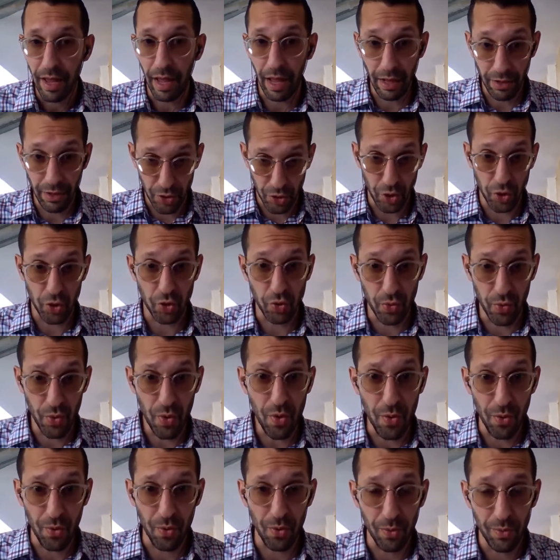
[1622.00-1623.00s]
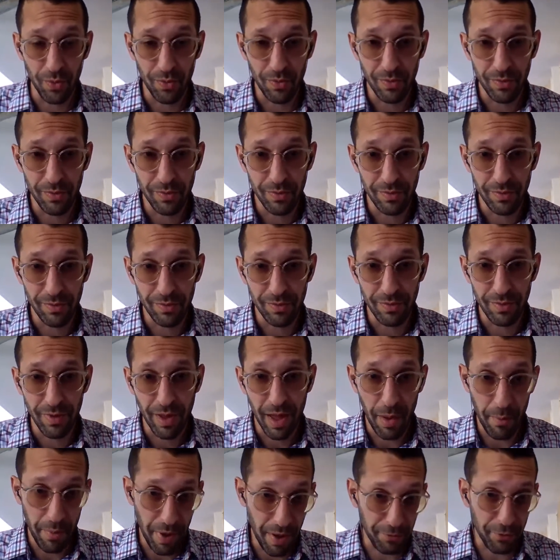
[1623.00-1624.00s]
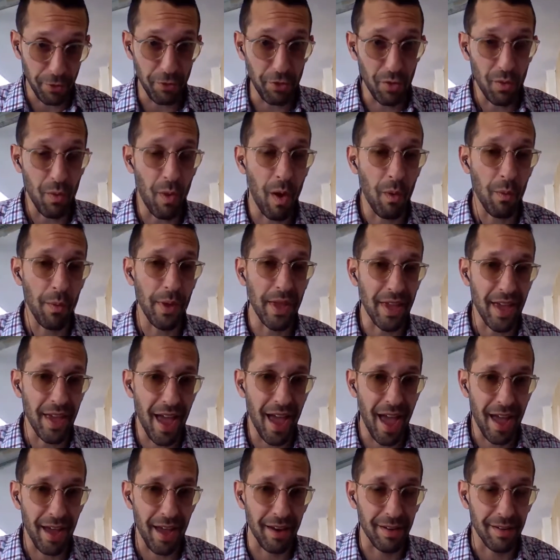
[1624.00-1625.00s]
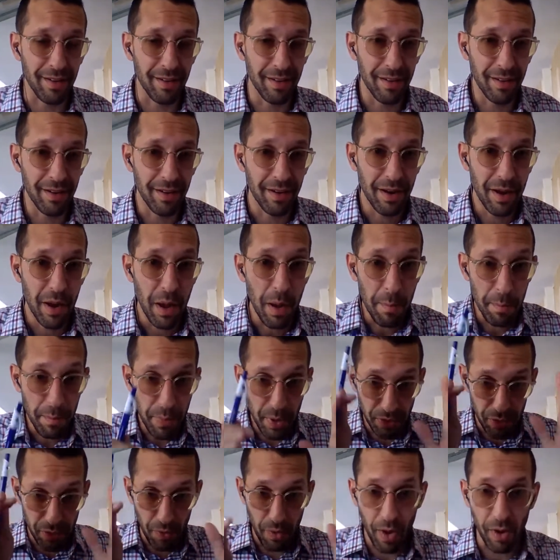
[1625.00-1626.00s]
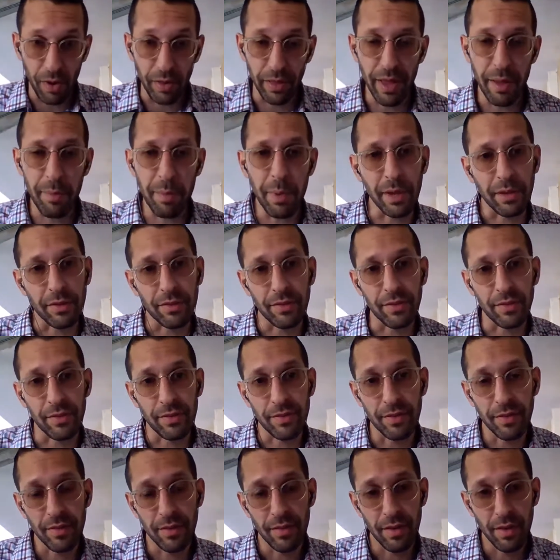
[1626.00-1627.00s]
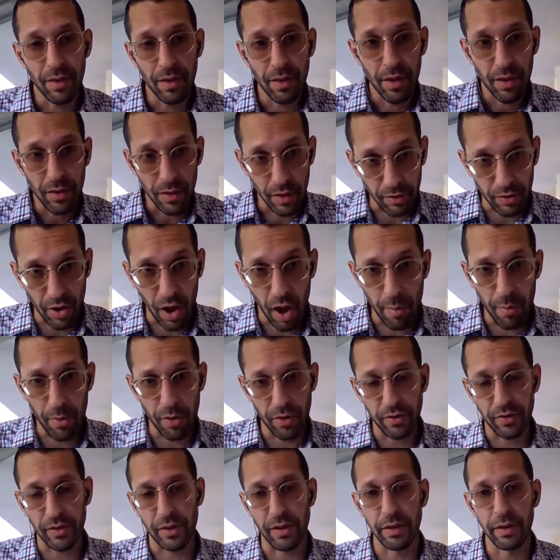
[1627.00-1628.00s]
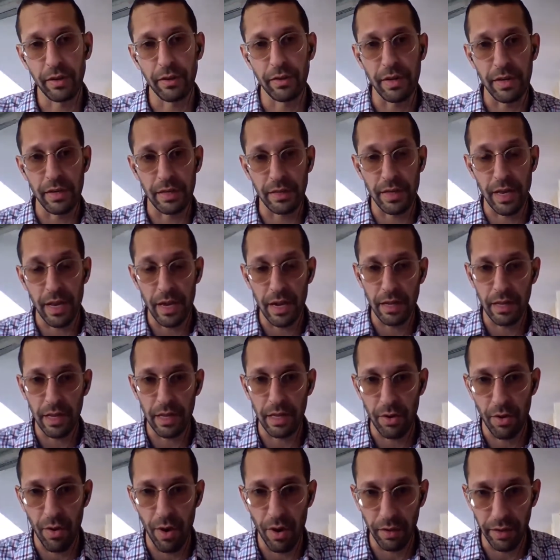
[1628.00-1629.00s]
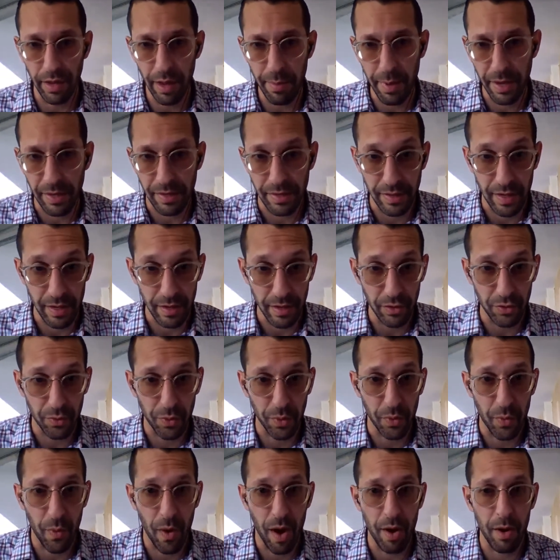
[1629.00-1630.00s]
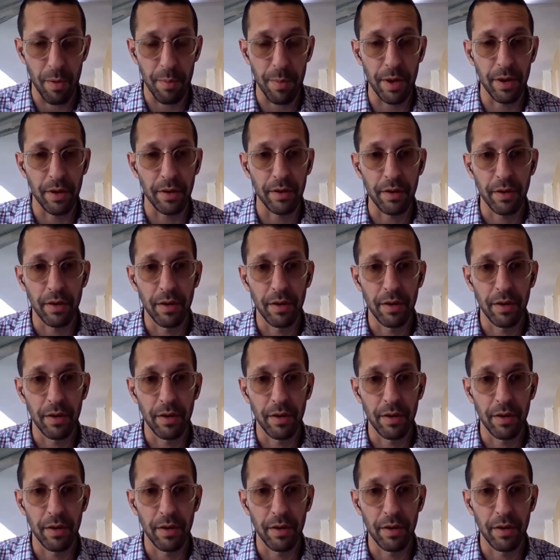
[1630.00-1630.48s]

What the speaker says: It's true, and we have to do all we can, but there are limits. The Talmud is clearly stating that there are limits to this requirement.